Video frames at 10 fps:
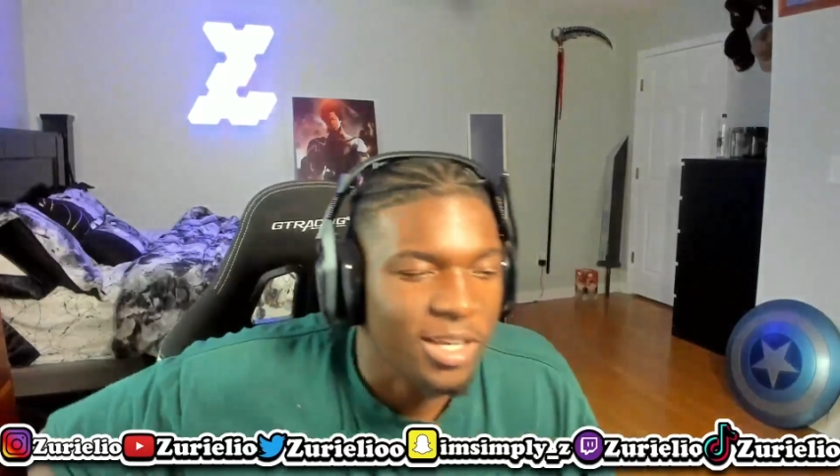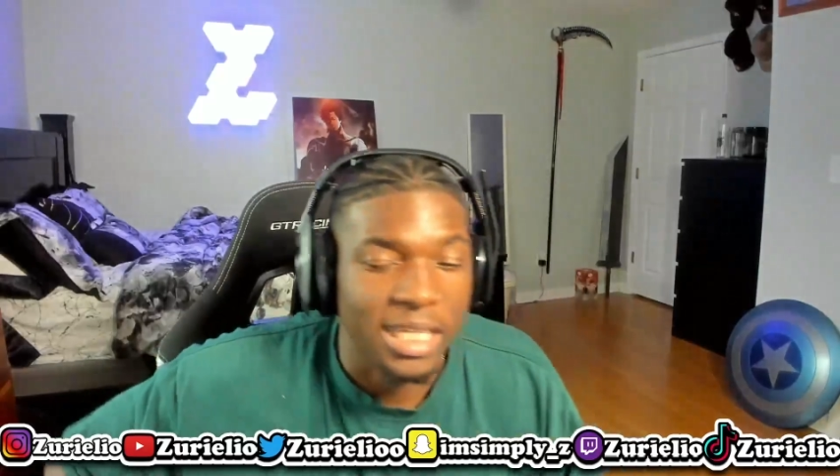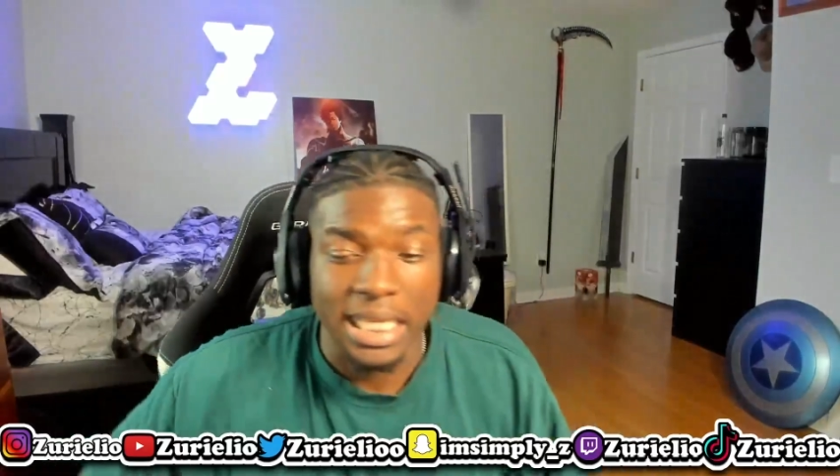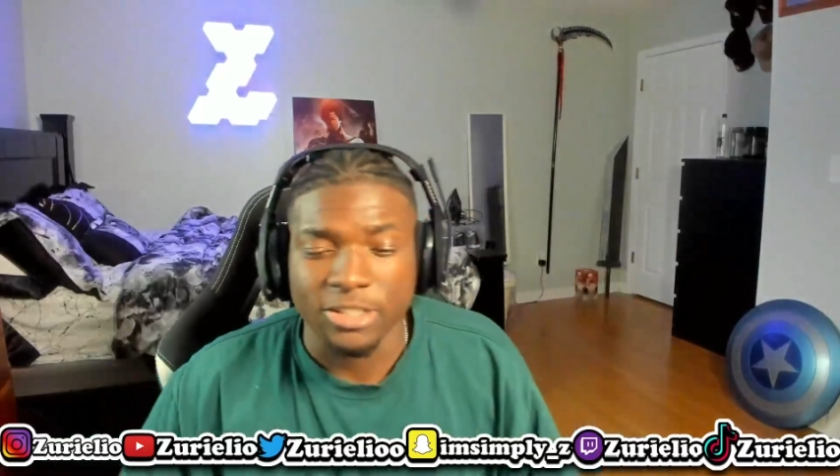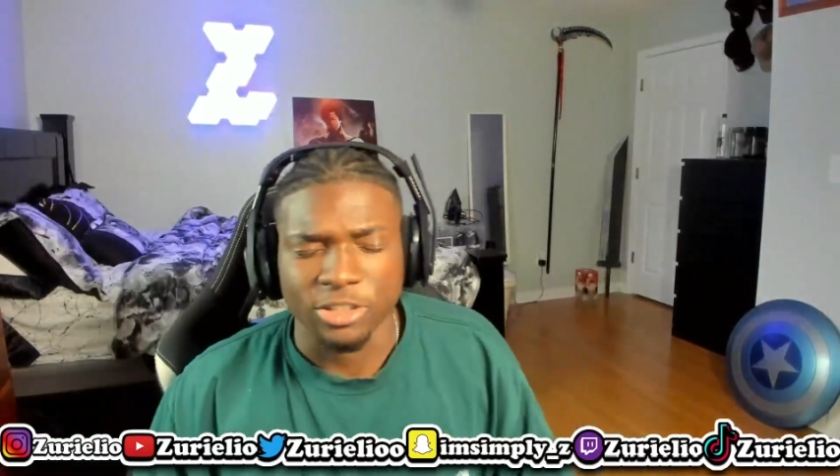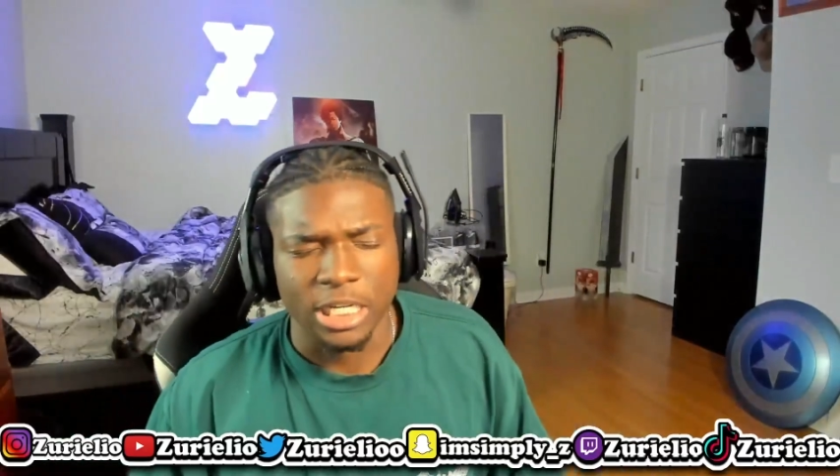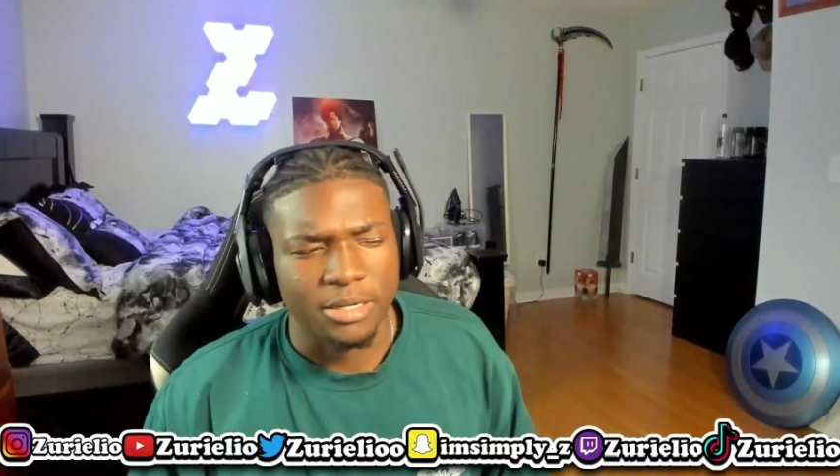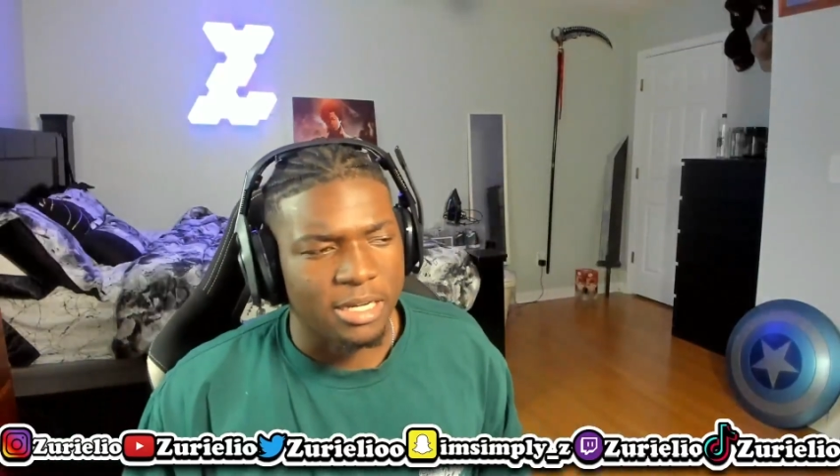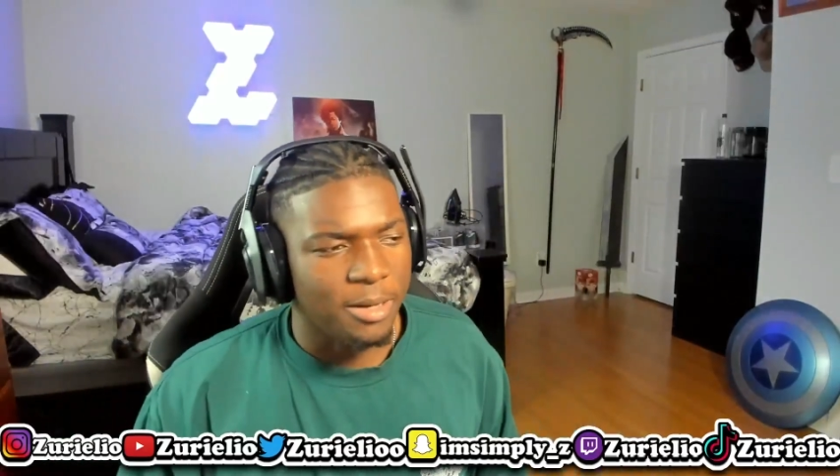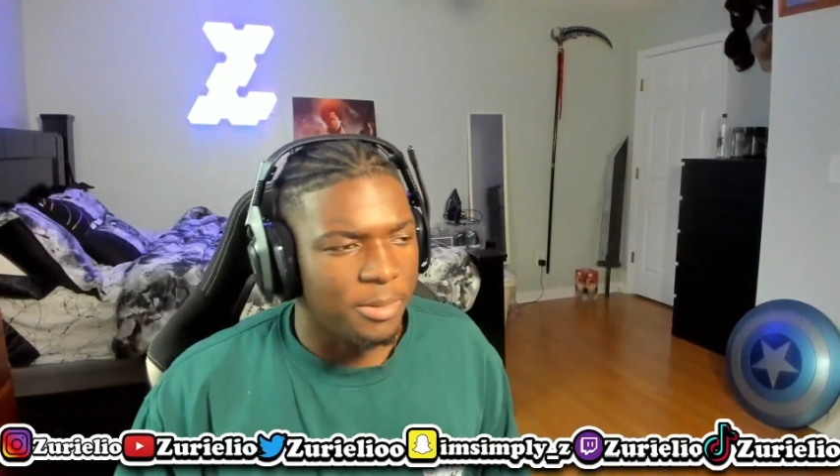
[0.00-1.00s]
Y'all go ahead, like,
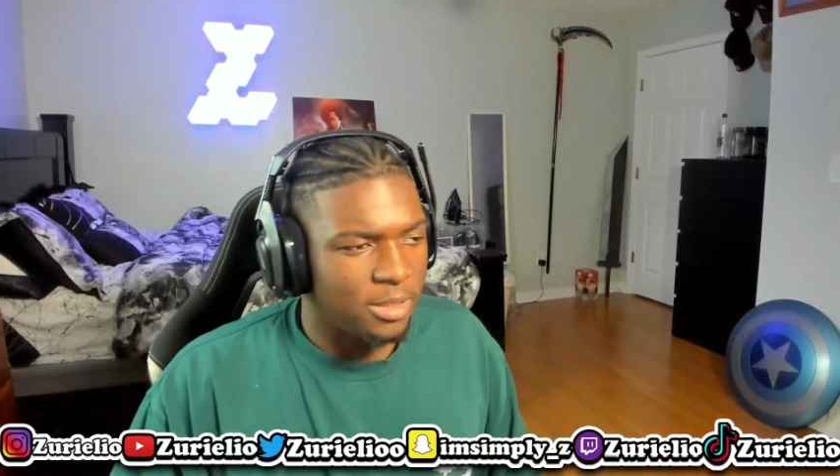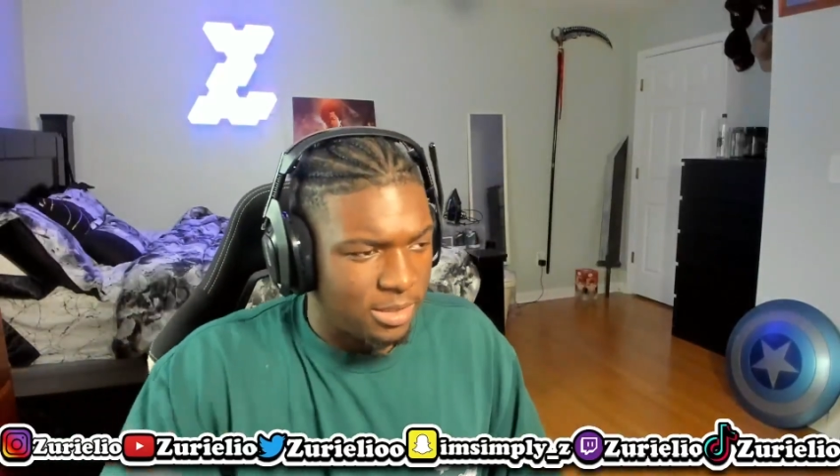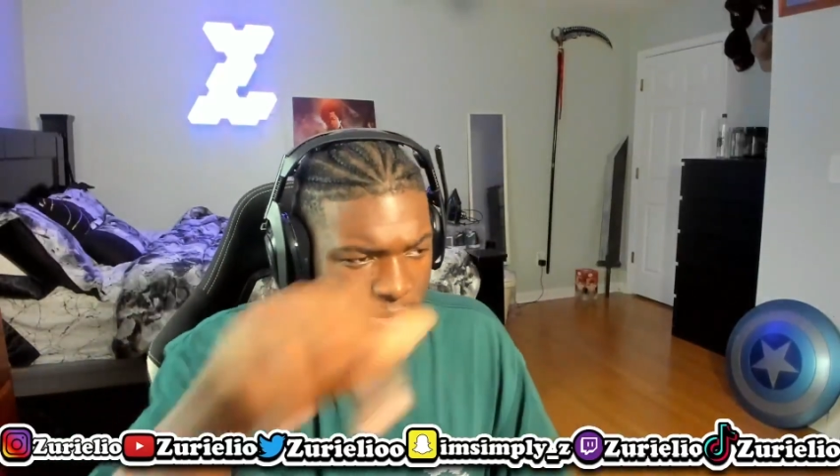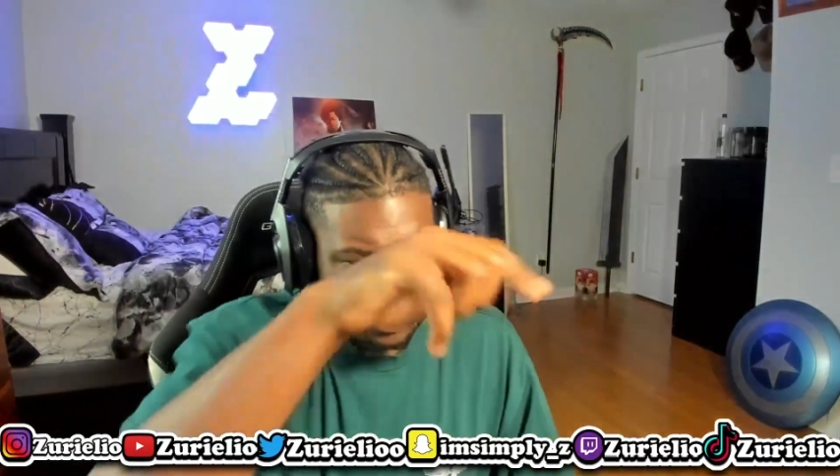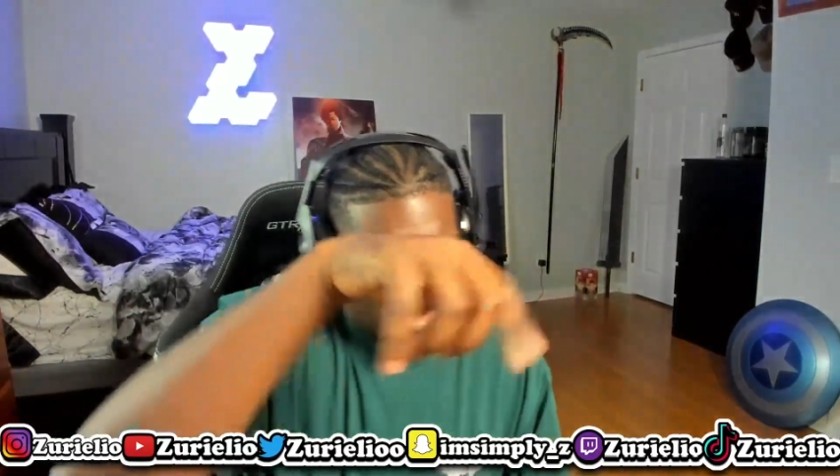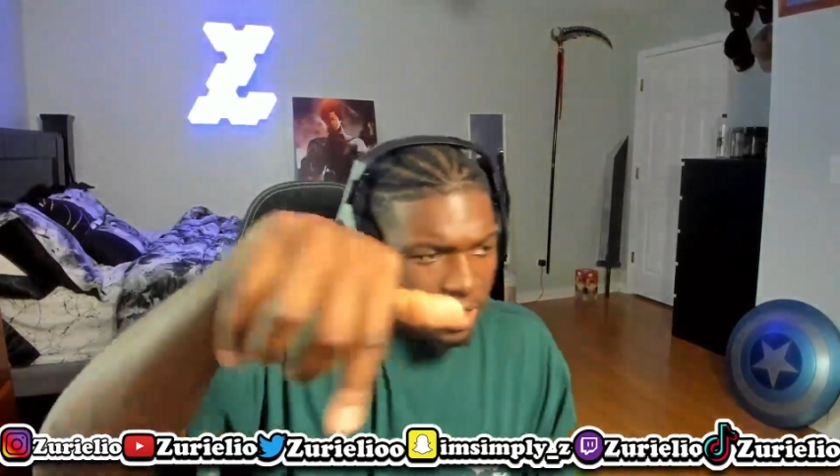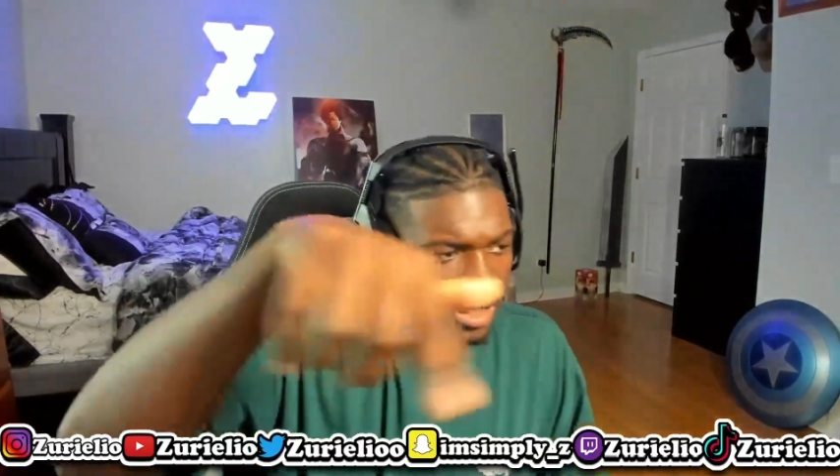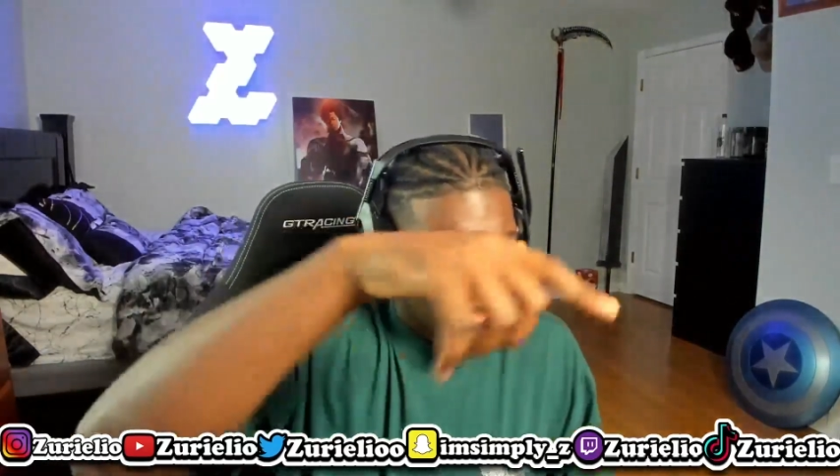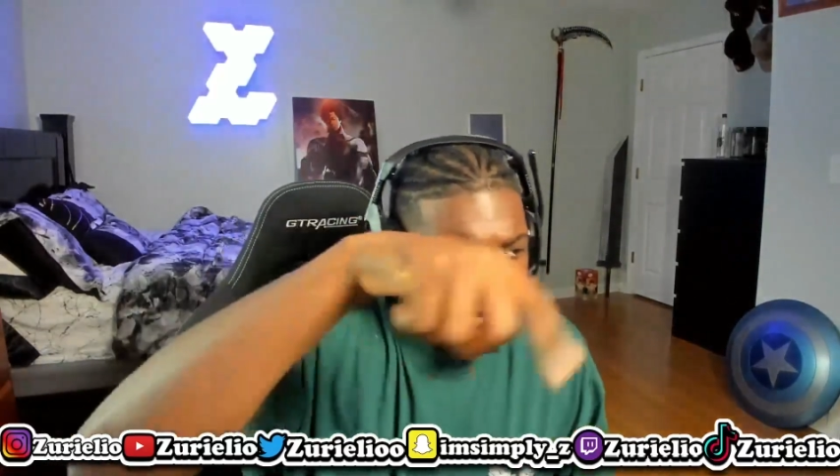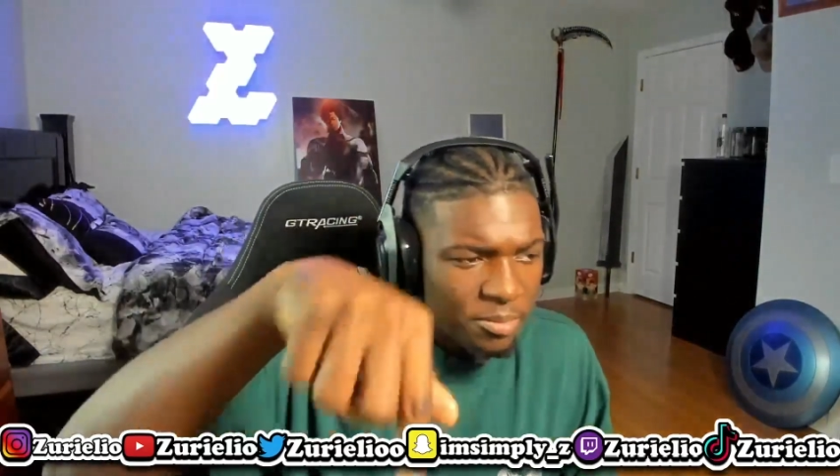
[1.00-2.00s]
subscribe, comment,
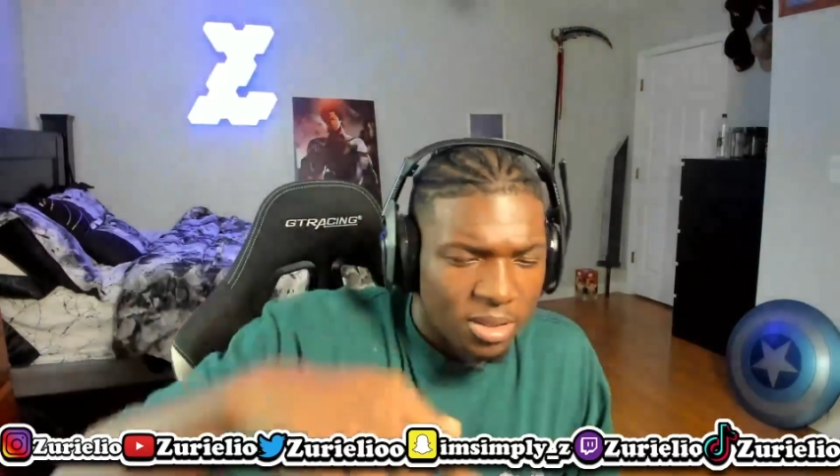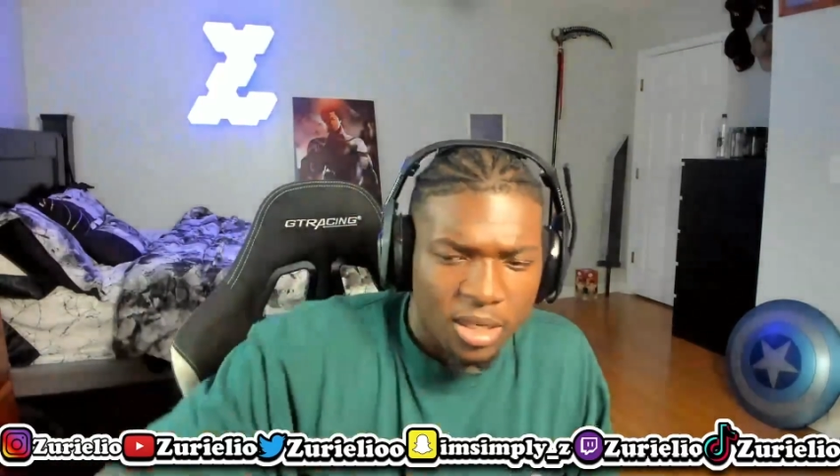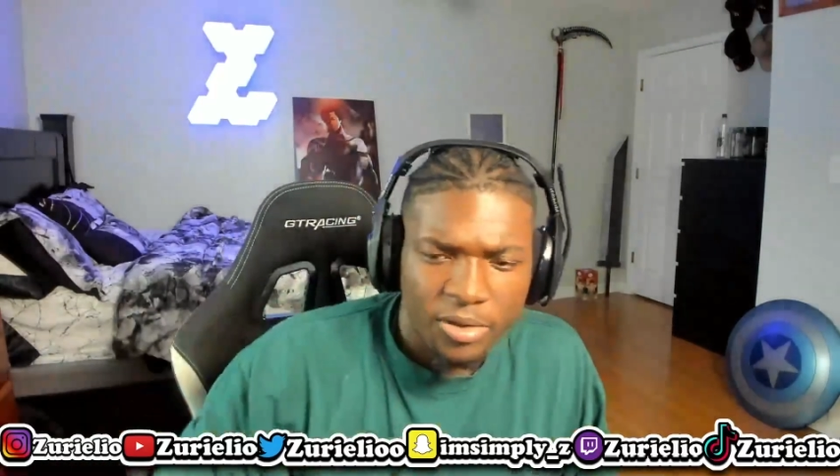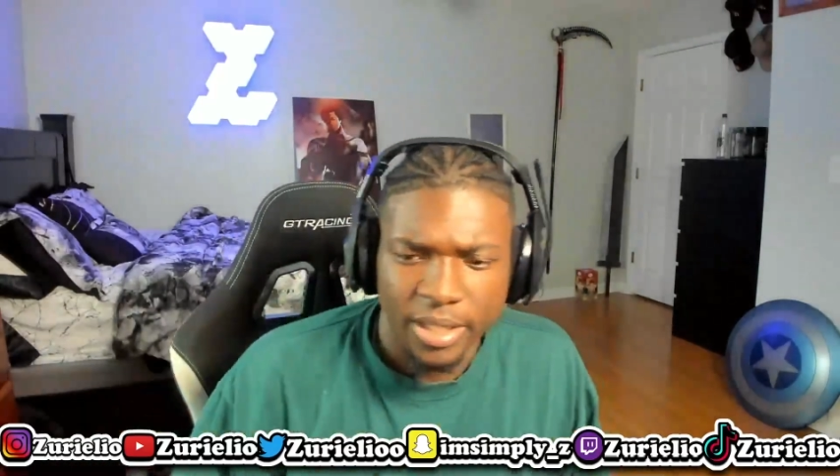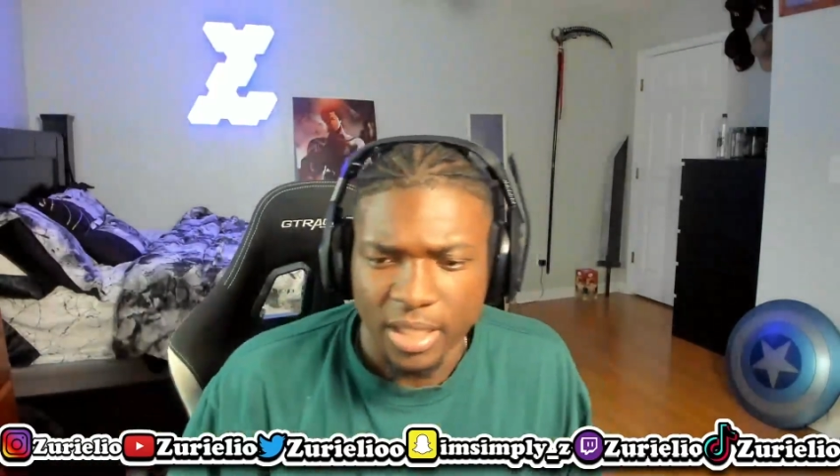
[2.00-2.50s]
stuff below.